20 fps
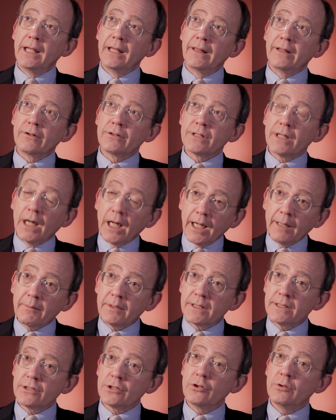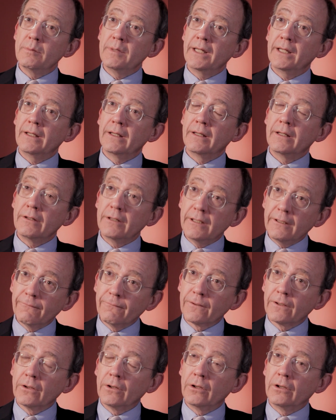They're time-consuming, they're
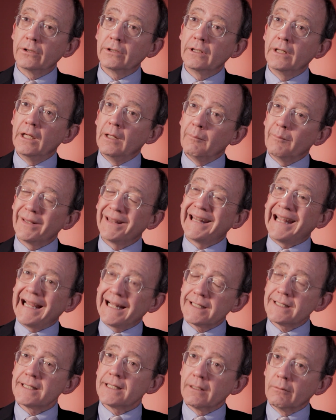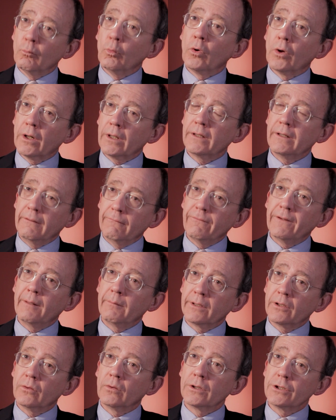difficult, but that's the work that
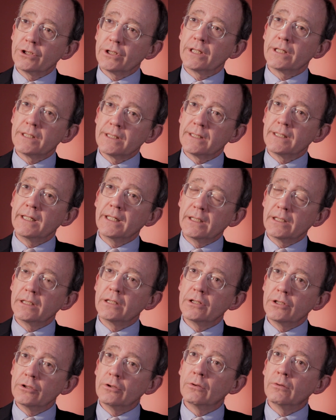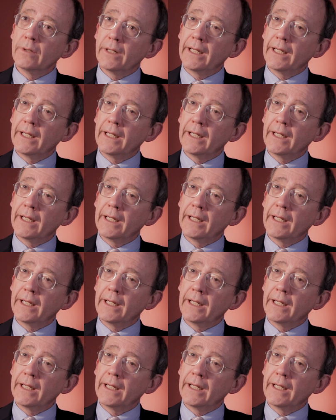family court judges need to do.